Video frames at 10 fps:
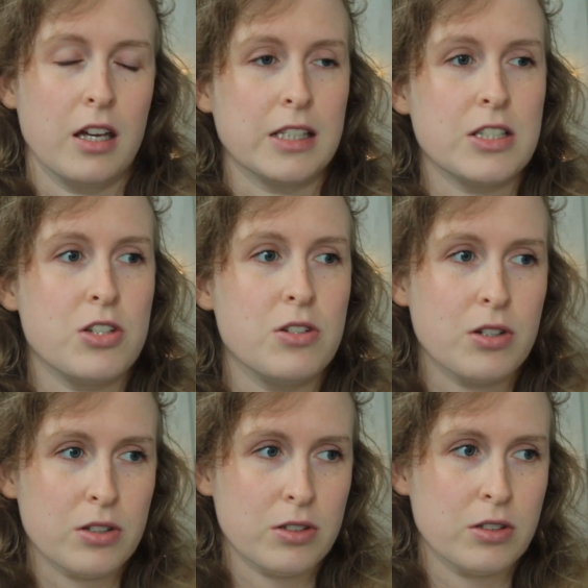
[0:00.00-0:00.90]
and you
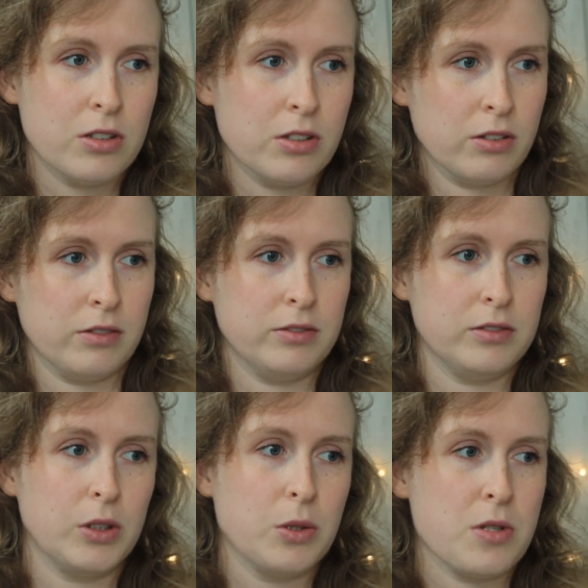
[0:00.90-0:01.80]
can
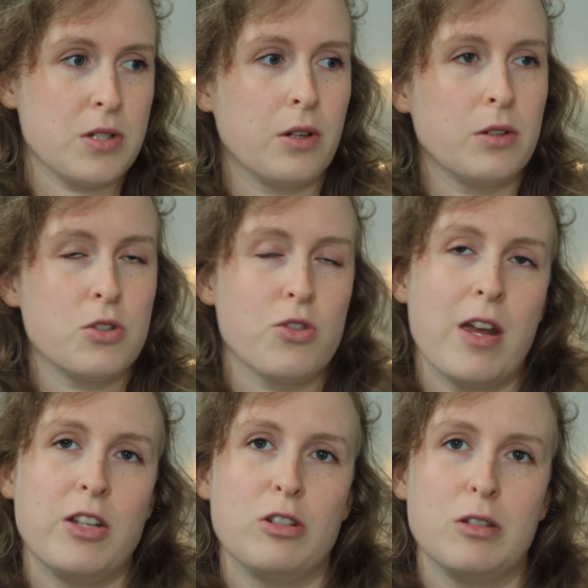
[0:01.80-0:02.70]
also
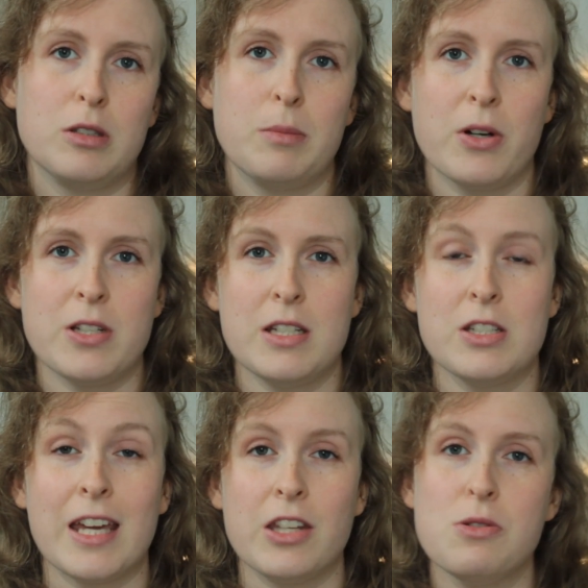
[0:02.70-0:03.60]
train your body
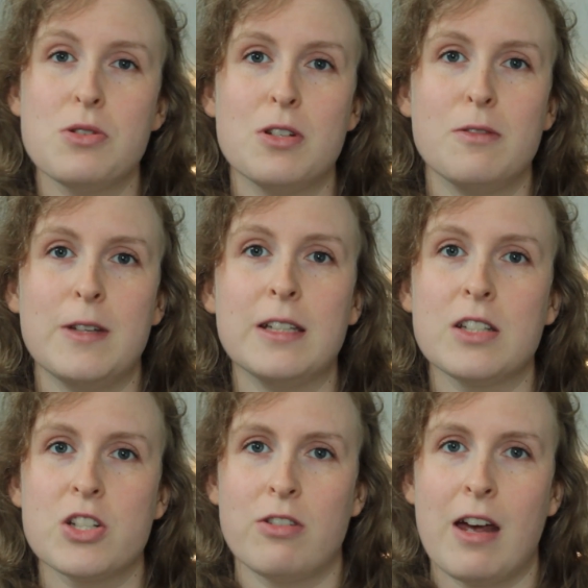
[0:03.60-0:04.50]
to get used to
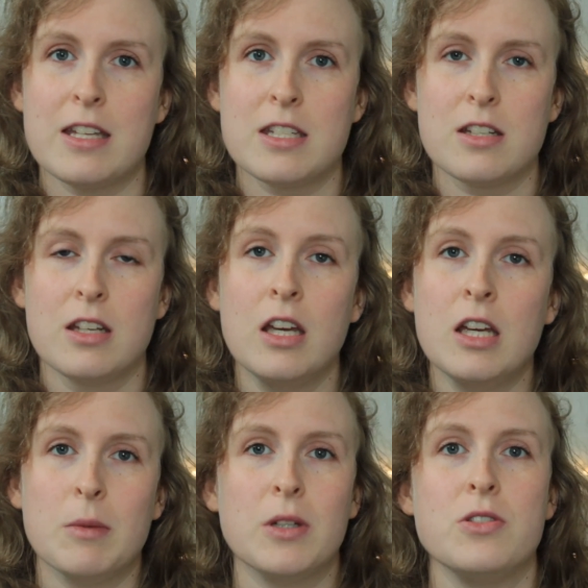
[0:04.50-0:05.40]
feeling stressed
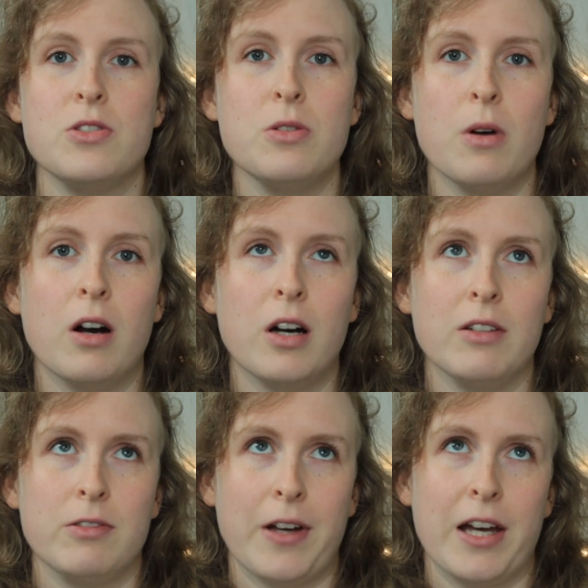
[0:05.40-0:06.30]
because you are
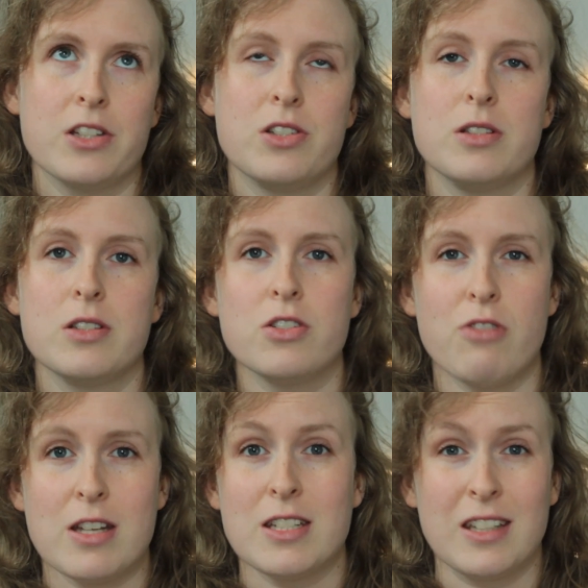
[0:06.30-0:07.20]
in fact
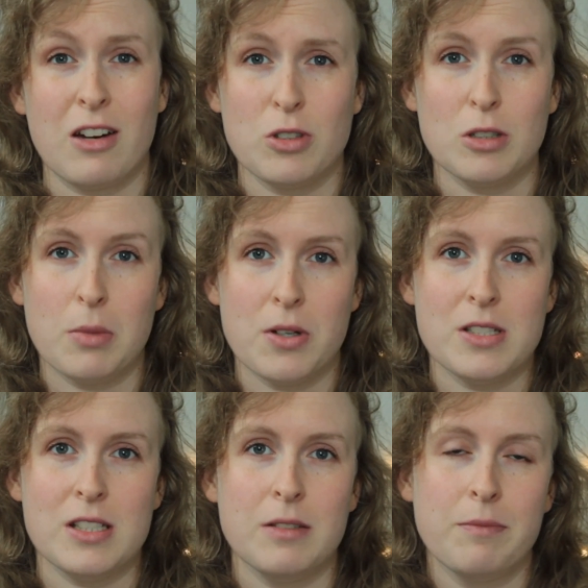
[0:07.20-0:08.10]
stressing out your
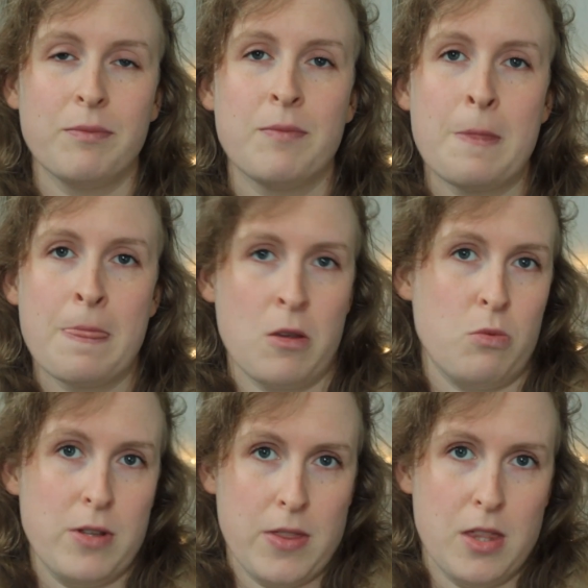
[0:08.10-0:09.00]
body
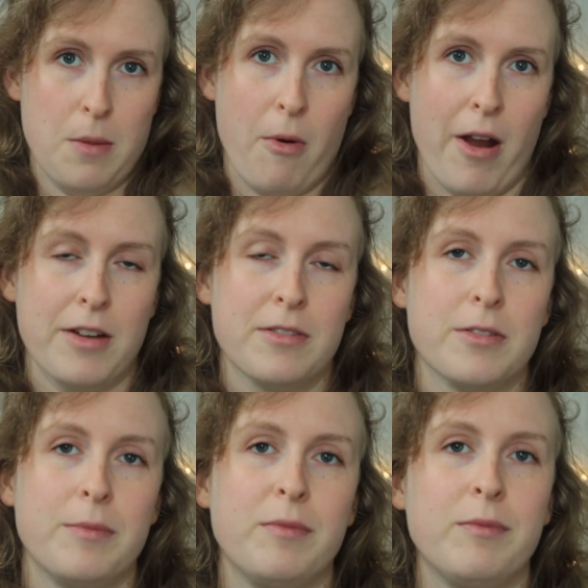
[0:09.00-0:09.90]
with the
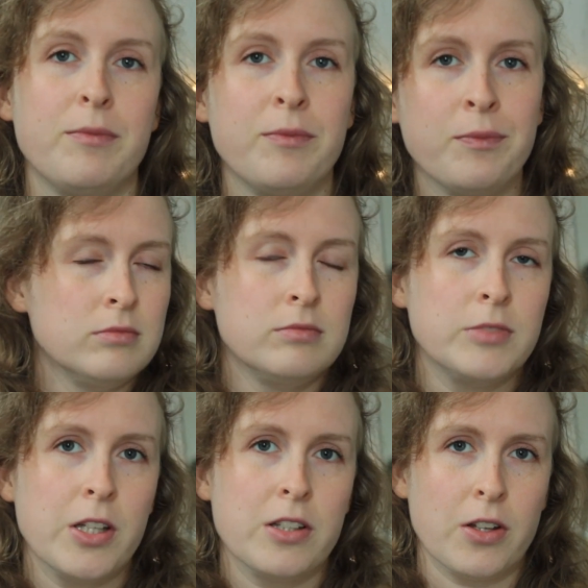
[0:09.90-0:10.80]
breath.
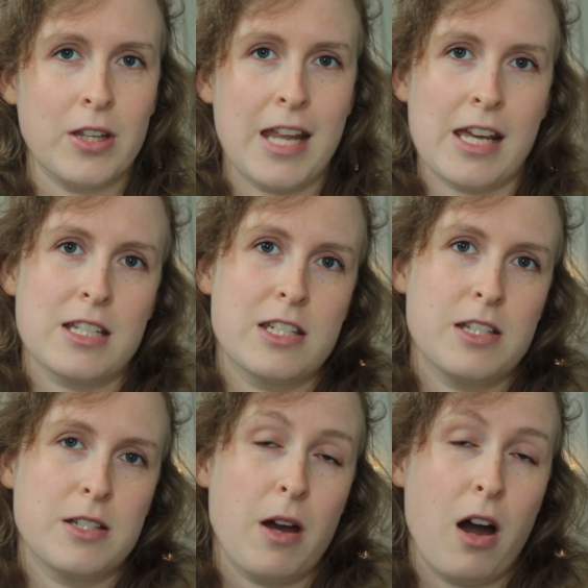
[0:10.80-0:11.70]
So the
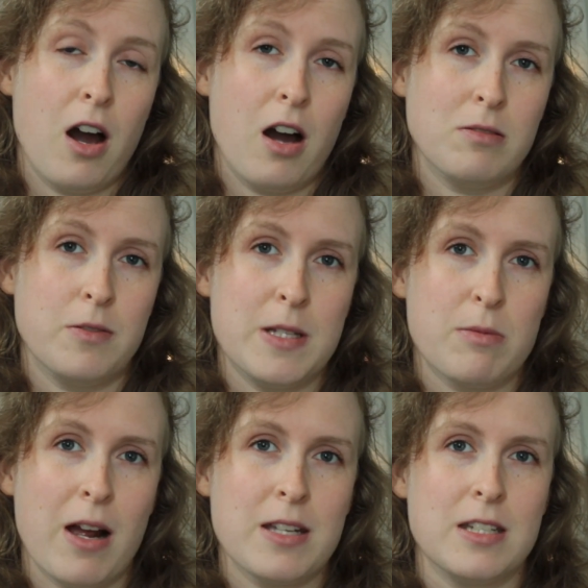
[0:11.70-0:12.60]
next half of his
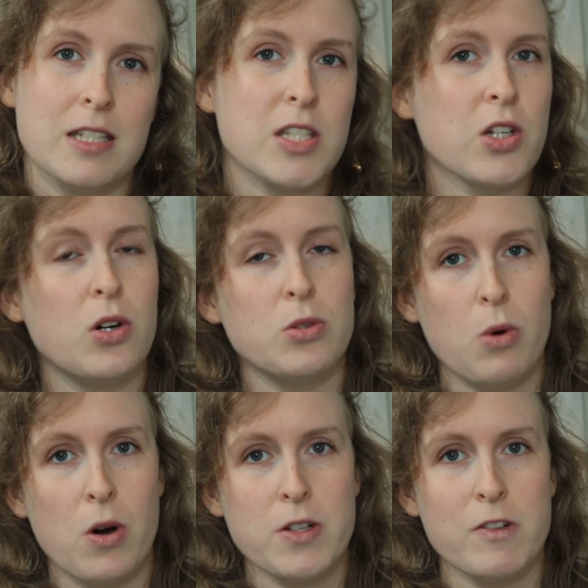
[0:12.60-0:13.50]
practice is cold
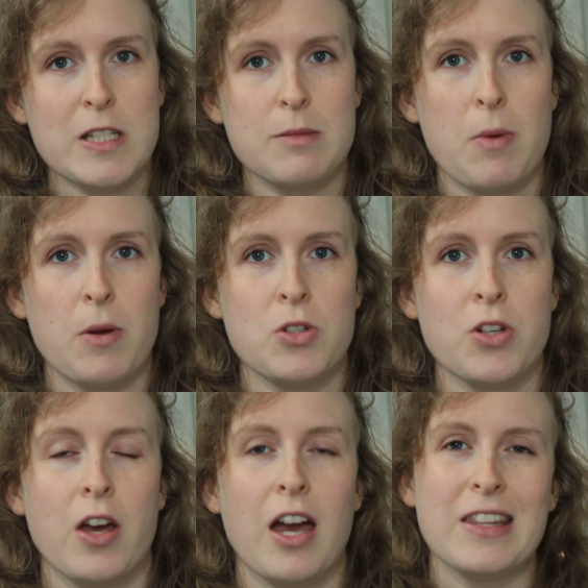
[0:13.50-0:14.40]
water
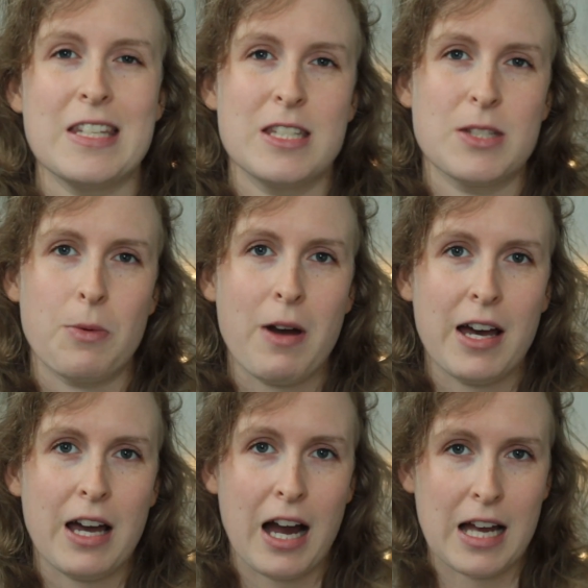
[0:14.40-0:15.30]
exposure, and this is
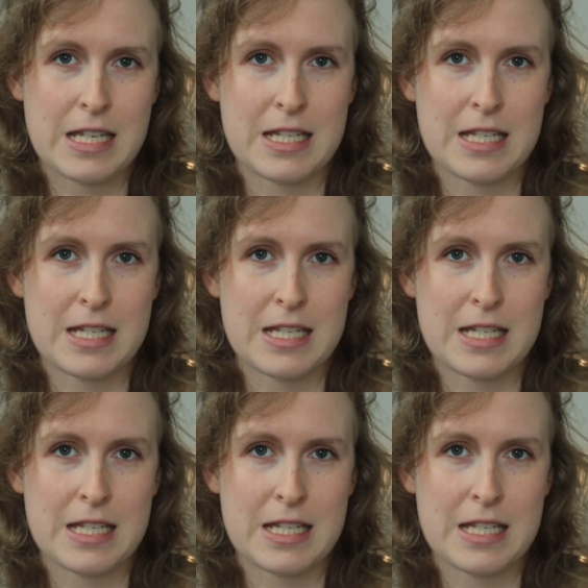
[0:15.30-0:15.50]
where I